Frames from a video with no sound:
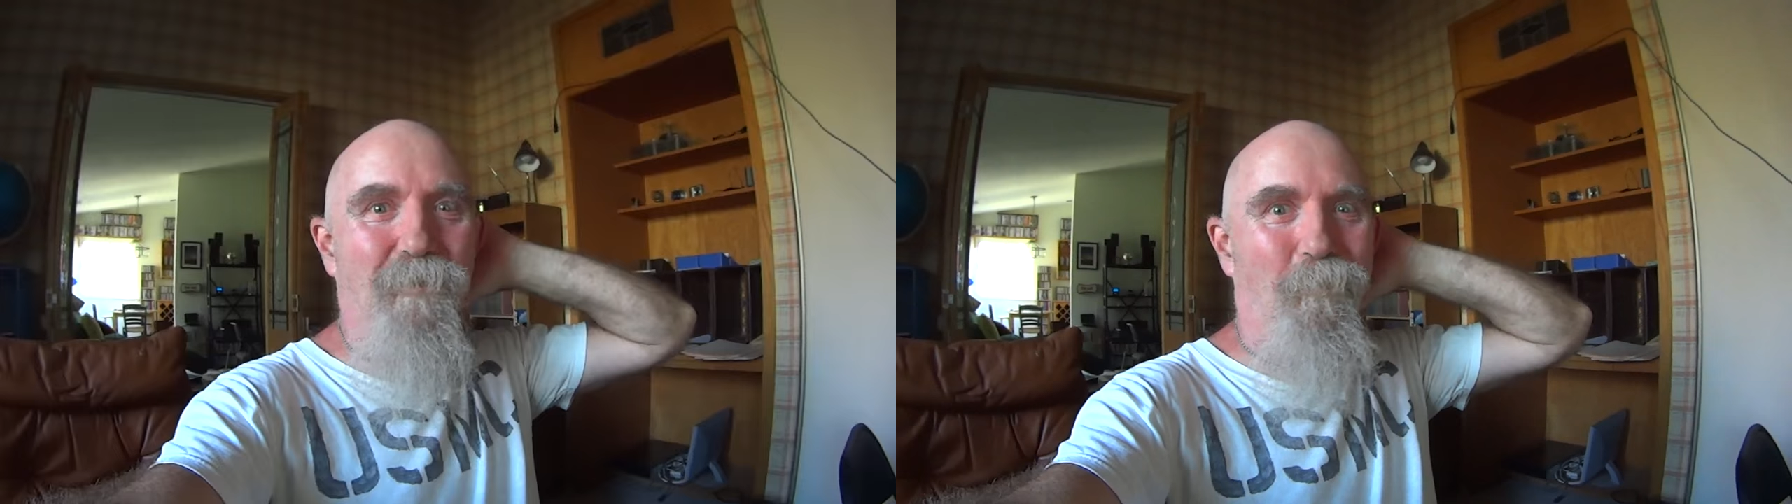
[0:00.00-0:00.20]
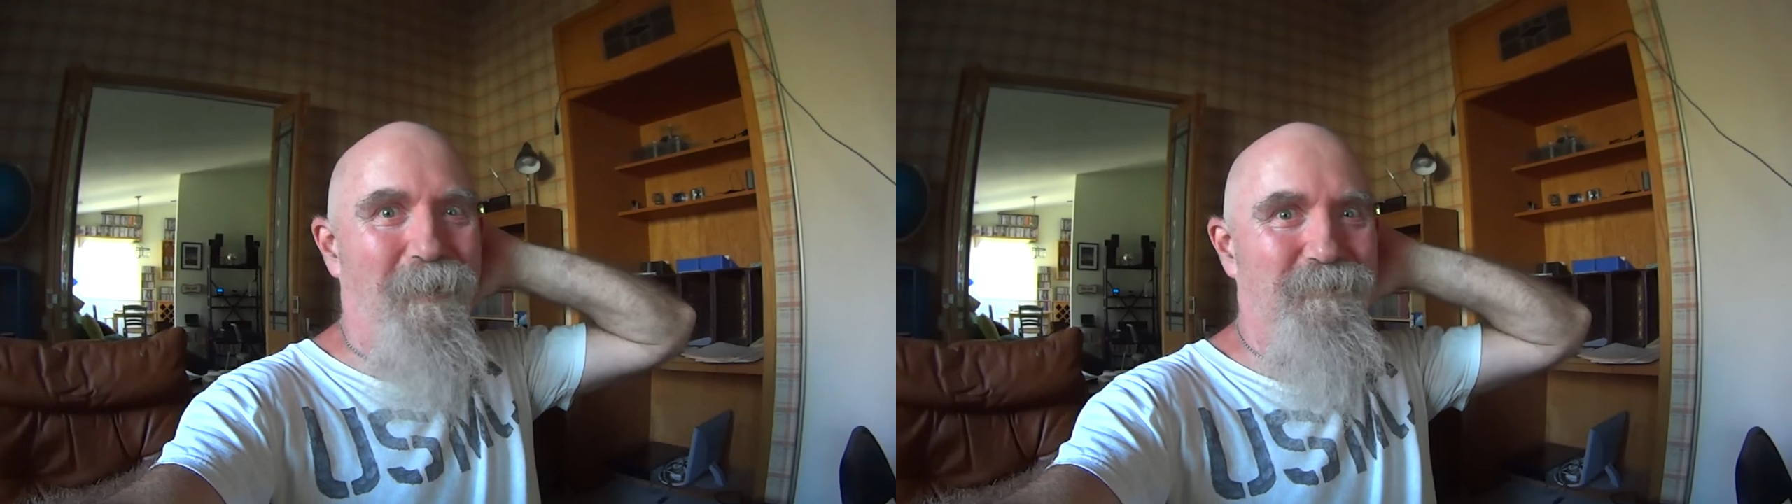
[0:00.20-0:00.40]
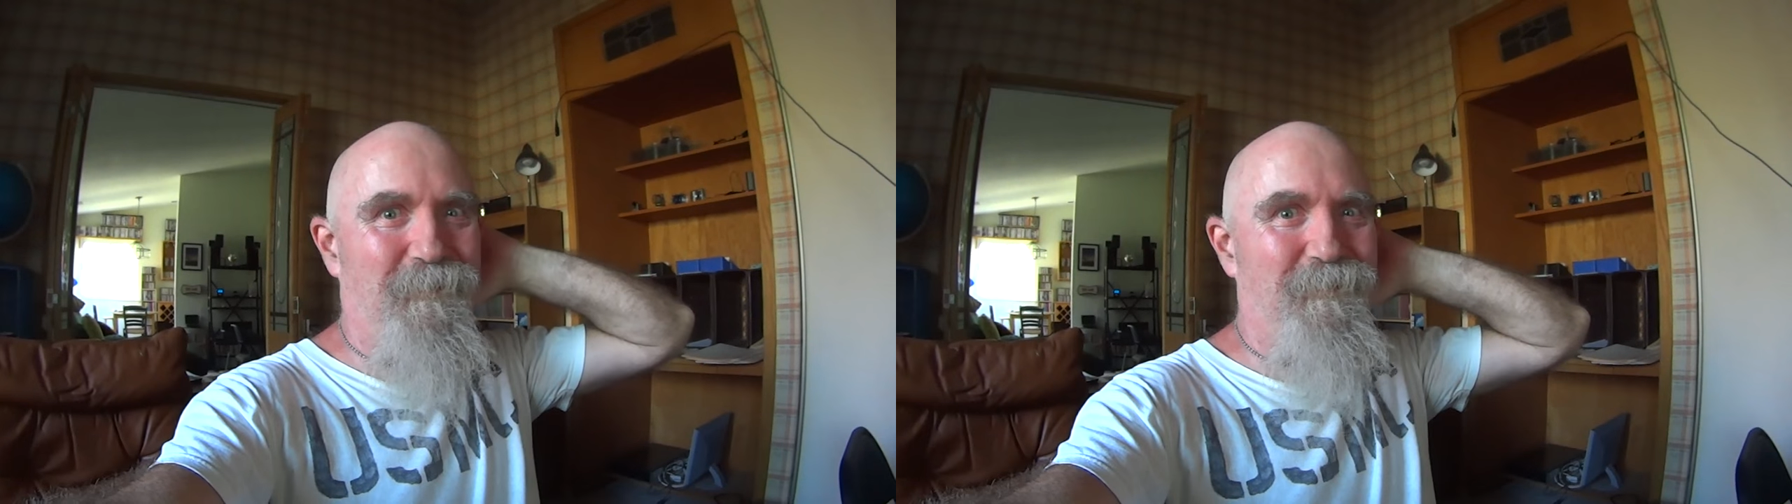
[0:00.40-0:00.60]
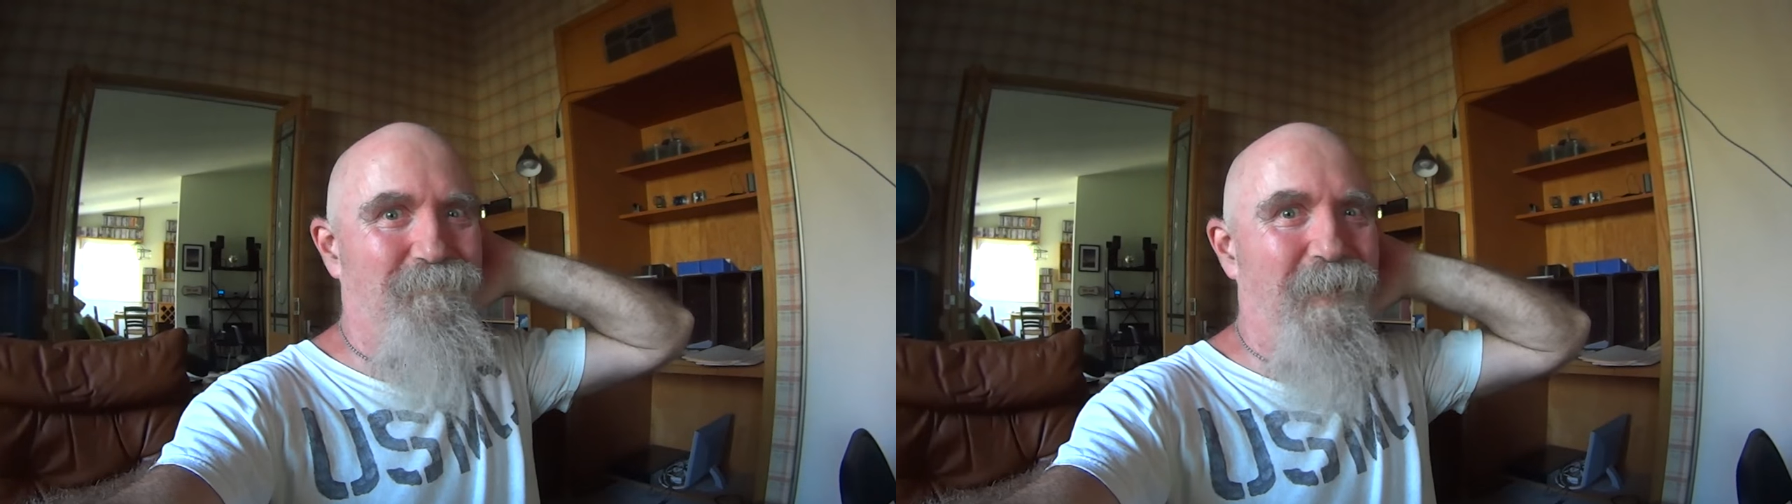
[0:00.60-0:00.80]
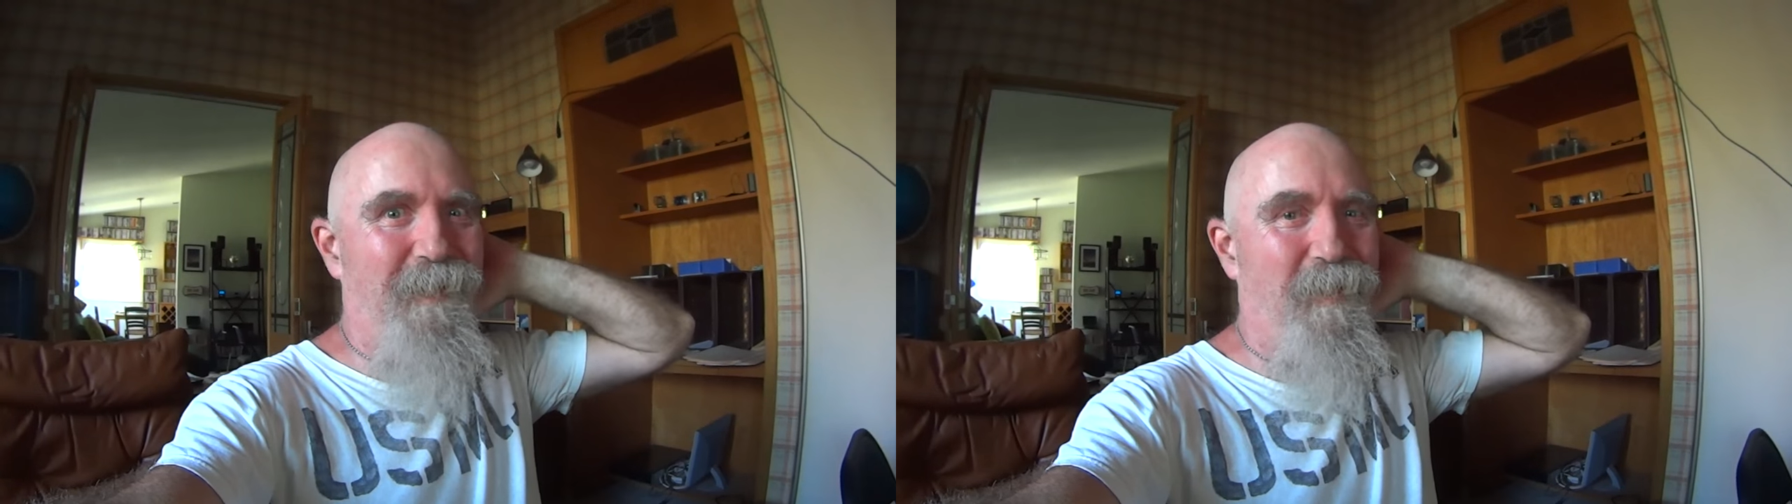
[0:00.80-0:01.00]
to Washington
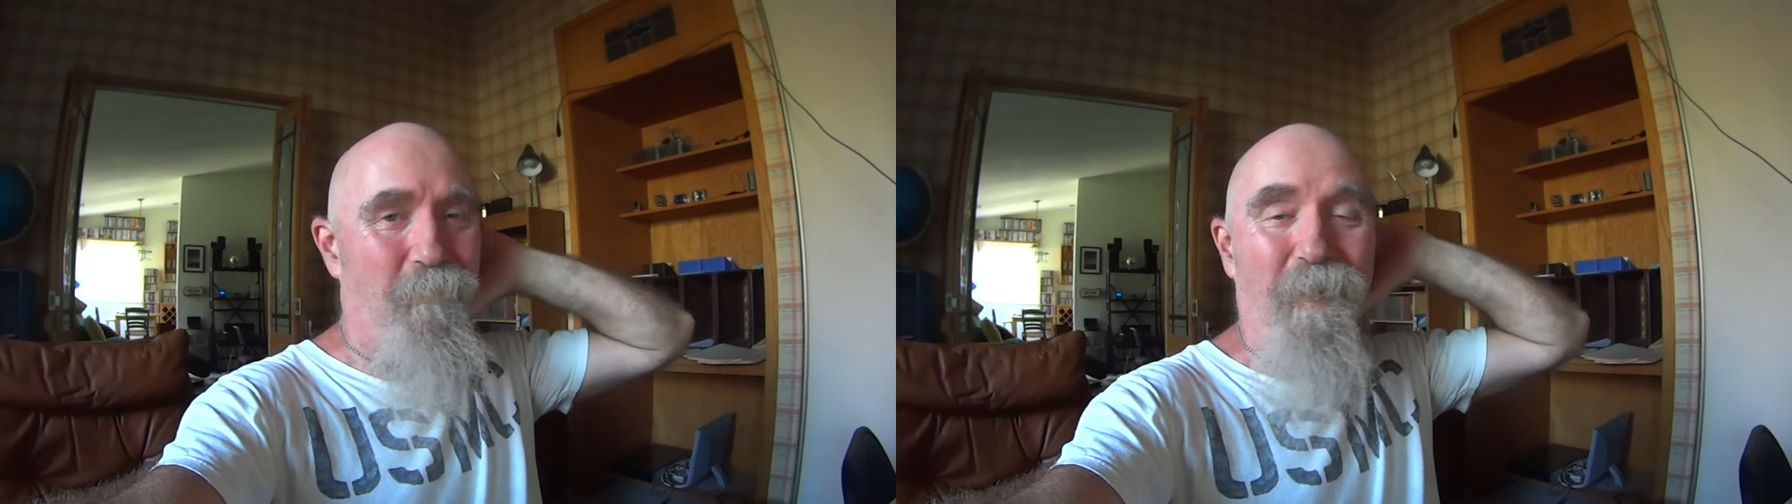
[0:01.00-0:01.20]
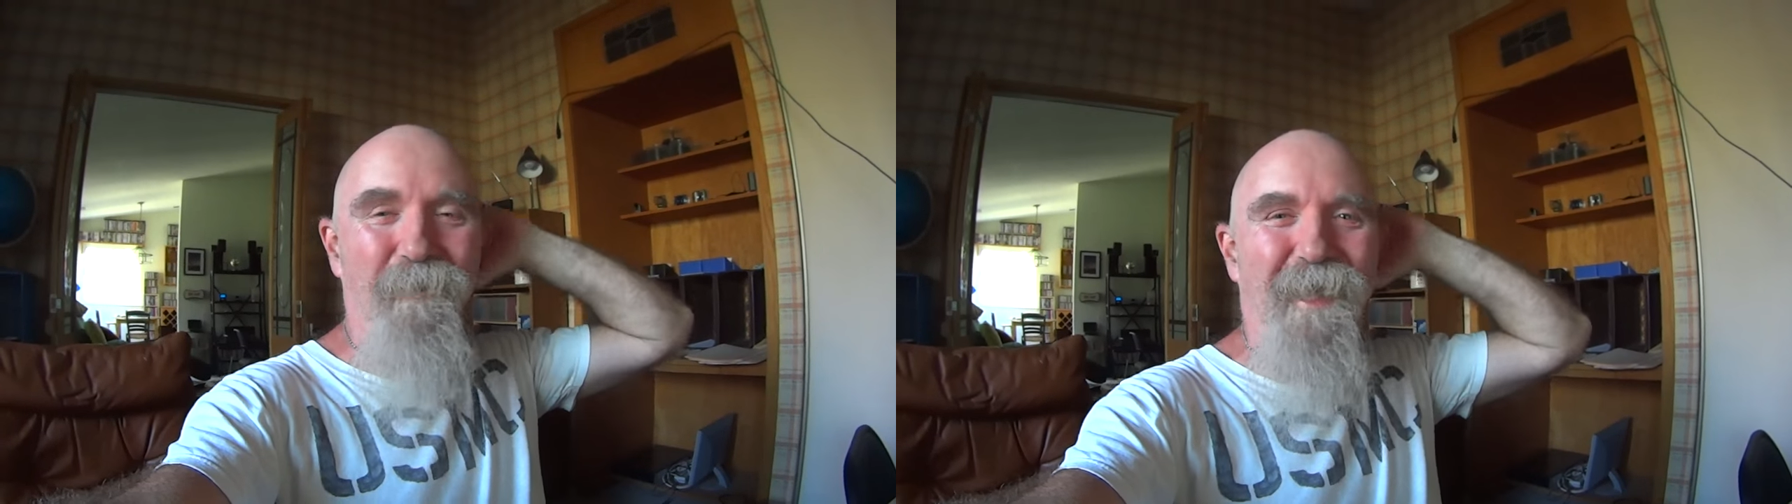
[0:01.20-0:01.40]
Radio.